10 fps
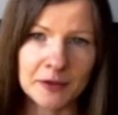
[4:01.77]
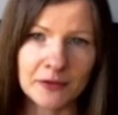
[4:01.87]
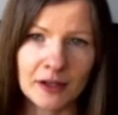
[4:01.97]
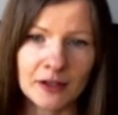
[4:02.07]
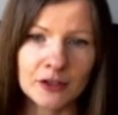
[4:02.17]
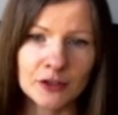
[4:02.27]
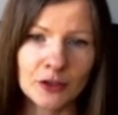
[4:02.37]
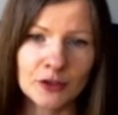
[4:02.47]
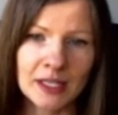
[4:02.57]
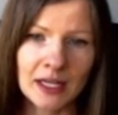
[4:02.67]
prefer
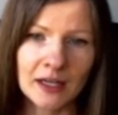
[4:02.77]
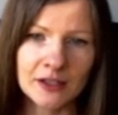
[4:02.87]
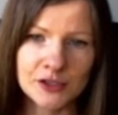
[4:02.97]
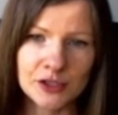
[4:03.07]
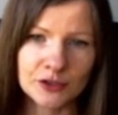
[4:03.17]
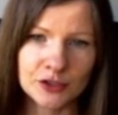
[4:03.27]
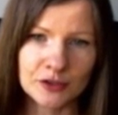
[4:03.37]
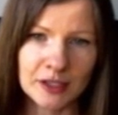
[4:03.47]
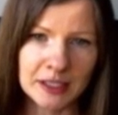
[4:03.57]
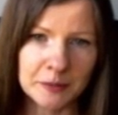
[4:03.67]
non-aerosol
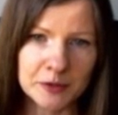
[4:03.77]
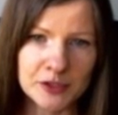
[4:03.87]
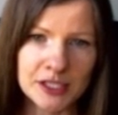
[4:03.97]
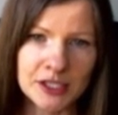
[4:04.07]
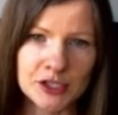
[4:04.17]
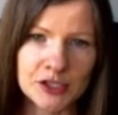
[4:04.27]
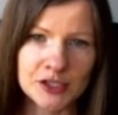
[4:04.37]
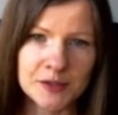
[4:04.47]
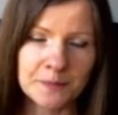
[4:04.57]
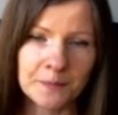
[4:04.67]
generating
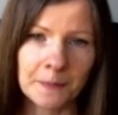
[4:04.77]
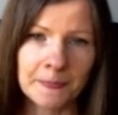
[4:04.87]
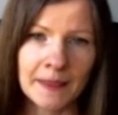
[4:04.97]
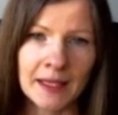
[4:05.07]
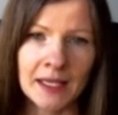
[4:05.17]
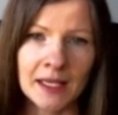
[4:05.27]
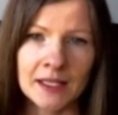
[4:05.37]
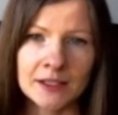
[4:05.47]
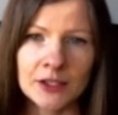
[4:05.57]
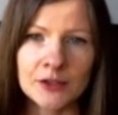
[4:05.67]
procedures.
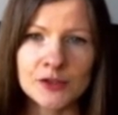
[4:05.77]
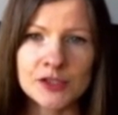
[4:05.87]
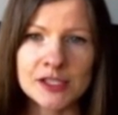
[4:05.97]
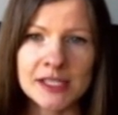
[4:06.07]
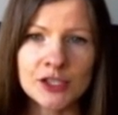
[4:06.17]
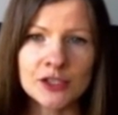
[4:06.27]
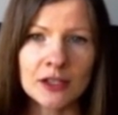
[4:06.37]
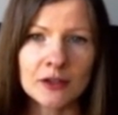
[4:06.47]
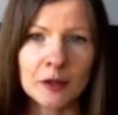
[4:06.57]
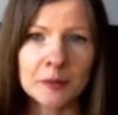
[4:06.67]
Those
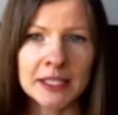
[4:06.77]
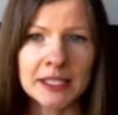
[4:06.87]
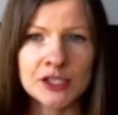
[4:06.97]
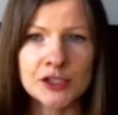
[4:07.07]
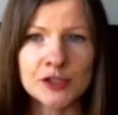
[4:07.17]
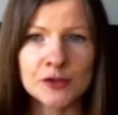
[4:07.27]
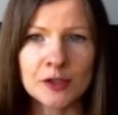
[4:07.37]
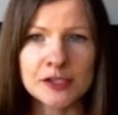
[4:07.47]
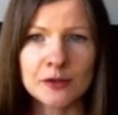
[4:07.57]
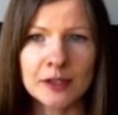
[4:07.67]
national recommendations to
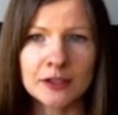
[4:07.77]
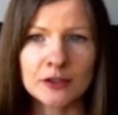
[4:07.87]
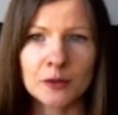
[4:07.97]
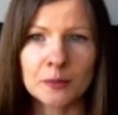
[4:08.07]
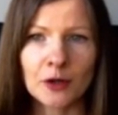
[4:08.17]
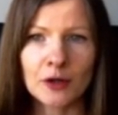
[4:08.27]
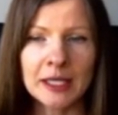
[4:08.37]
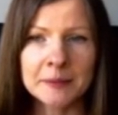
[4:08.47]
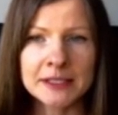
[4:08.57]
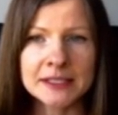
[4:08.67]
restrict or
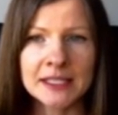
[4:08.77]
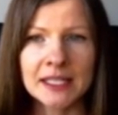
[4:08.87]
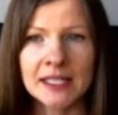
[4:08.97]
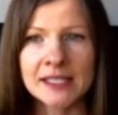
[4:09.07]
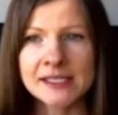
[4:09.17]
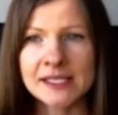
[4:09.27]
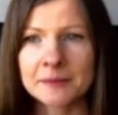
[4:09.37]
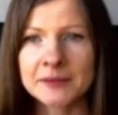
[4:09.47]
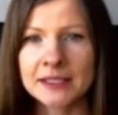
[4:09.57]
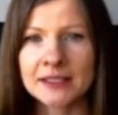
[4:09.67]
prohibit
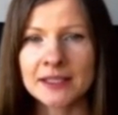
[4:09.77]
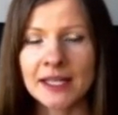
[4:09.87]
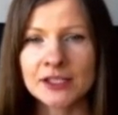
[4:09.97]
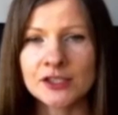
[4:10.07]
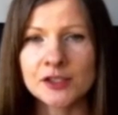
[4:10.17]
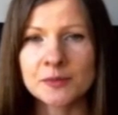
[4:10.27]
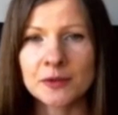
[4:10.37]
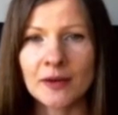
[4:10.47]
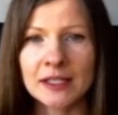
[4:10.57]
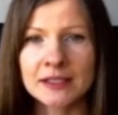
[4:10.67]
some dental actions
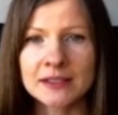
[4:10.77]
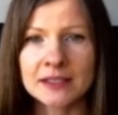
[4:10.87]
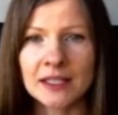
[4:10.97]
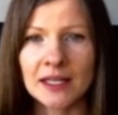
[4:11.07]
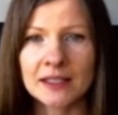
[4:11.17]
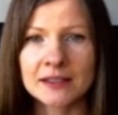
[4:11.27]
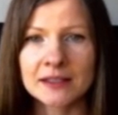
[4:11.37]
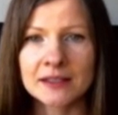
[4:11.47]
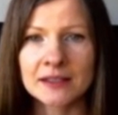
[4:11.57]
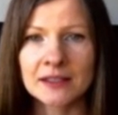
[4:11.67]
provided
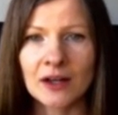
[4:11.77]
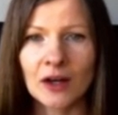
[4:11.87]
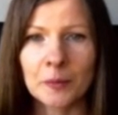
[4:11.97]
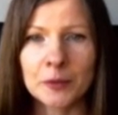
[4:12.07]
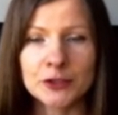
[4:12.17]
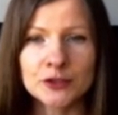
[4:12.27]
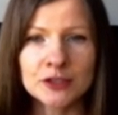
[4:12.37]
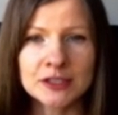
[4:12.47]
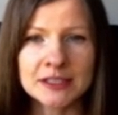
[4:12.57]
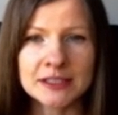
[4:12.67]
an
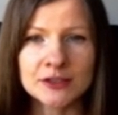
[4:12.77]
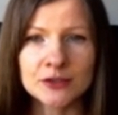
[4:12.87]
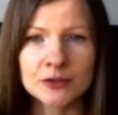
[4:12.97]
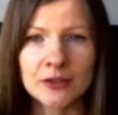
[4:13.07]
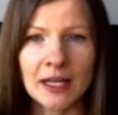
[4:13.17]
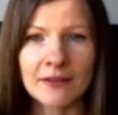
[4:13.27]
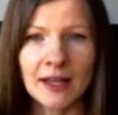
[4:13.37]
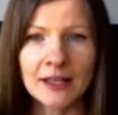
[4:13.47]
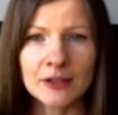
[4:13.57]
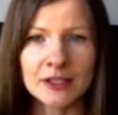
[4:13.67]
opportunity to
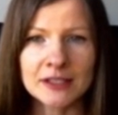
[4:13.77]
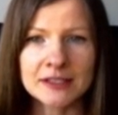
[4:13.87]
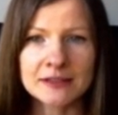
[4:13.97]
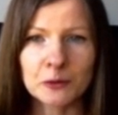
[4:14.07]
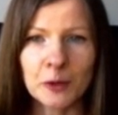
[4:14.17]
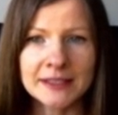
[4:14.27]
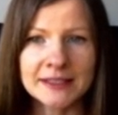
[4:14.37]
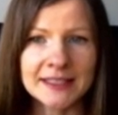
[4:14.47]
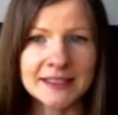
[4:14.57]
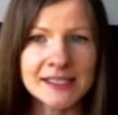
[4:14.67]
evaluate what
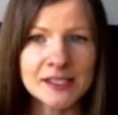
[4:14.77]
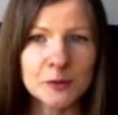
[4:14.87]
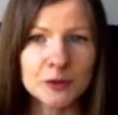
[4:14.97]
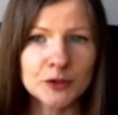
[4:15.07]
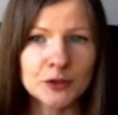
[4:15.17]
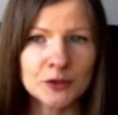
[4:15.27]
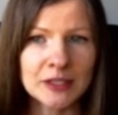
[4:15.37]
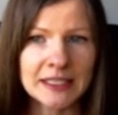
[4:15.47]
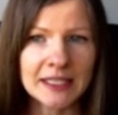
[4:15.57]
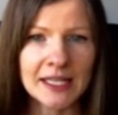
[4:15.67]
dentists would
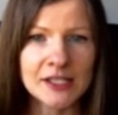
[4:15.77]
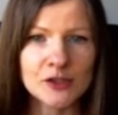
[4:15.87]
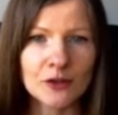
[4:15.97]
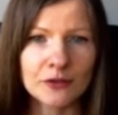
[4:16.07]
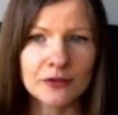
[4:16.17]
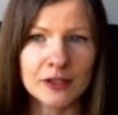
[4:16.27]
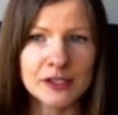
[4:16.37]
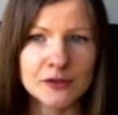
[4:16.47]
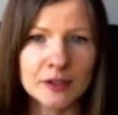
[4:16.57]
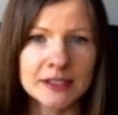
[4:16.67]
do in case of
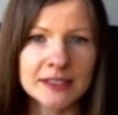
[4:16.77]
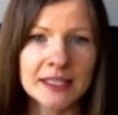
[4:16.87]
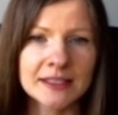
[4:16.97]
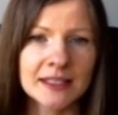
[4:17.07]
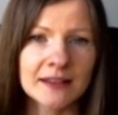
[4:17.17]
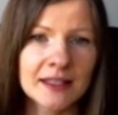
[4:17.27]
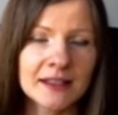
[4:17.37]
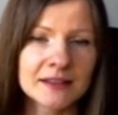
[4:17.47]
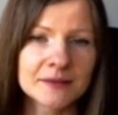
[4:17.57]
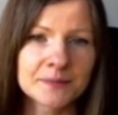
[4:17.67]
restricted dental
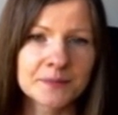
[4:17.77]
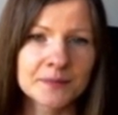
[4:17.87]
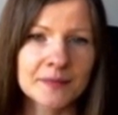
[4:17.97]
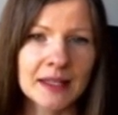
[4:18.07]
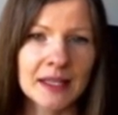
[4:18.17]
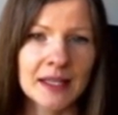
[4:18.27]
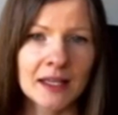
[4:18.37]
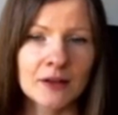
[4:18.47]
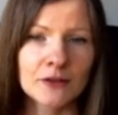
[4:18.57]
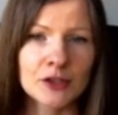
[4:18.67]
care.
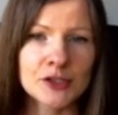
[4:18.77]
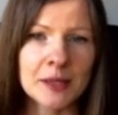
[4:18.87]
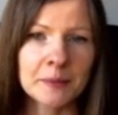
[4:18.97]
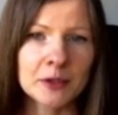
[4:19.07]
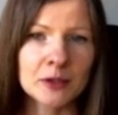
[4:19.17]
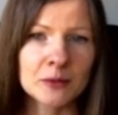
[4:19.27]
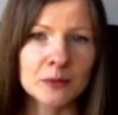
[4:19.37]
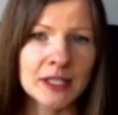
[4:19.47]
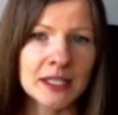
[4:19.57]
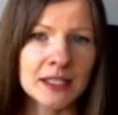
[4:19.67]
For example,
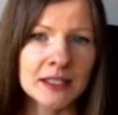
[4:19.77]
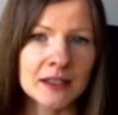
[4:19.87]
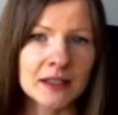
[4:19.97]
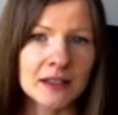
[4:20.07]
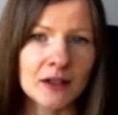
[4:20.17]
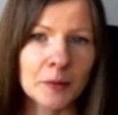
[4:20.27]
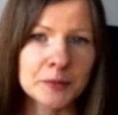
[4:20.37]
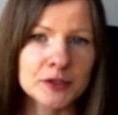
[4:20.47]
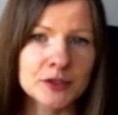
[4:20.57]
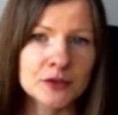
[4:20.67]
would they
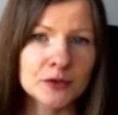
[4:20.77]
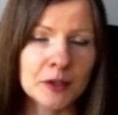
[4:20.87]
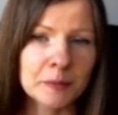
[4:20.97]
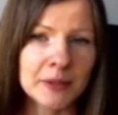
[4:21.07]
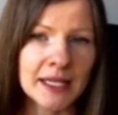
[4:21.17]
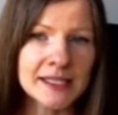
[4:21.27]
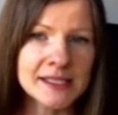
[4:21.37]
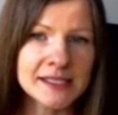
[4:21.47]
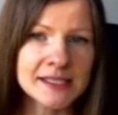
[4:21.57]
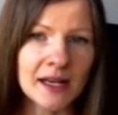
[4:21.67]
opt to
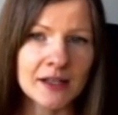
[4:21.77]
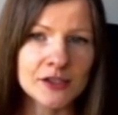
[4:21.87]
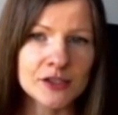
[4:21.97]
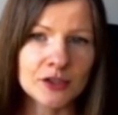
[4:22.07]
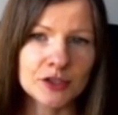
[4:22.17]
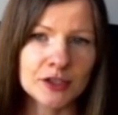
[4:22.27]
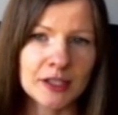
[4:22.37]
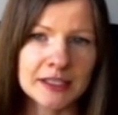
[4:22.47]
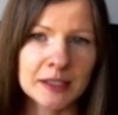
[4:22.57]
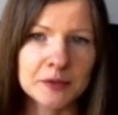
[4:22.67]
replace aerosol
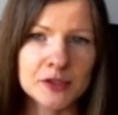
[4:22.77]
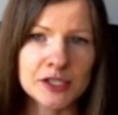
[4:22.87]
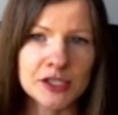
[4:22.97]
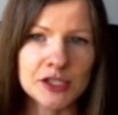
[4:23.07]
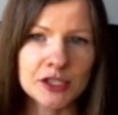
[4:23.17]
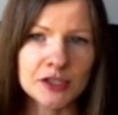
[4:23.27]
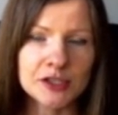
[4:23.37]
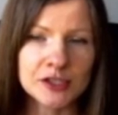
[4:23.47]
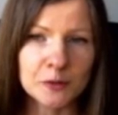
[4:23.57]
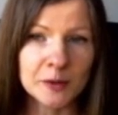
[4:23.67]
generating
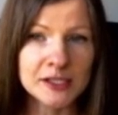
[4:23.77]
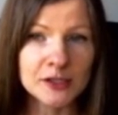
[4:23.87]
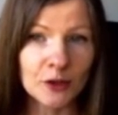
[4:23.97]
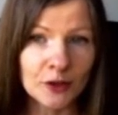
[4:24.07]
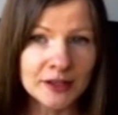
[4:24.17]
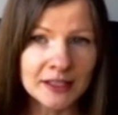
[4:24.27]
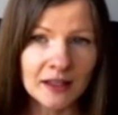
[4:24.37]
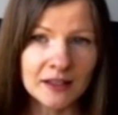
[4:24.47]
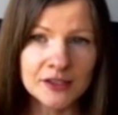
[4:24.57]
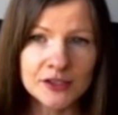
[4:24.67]
procedures with
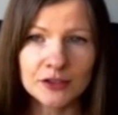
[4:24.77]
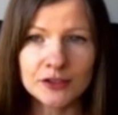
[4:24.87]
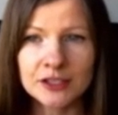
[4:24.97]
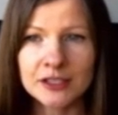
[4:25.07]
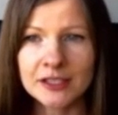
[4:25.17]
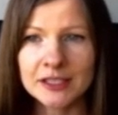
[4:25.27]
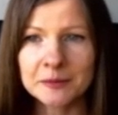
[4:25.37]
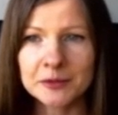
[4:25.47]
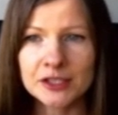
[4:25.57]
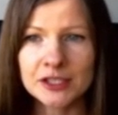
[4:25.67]
non-aerosol
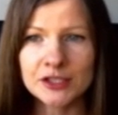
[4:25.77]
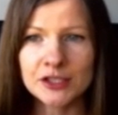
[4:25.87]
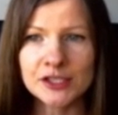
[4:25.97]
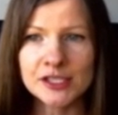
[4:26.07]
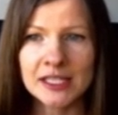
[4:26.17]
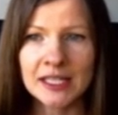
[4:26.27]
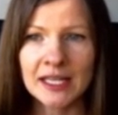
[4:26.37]
generating procedures?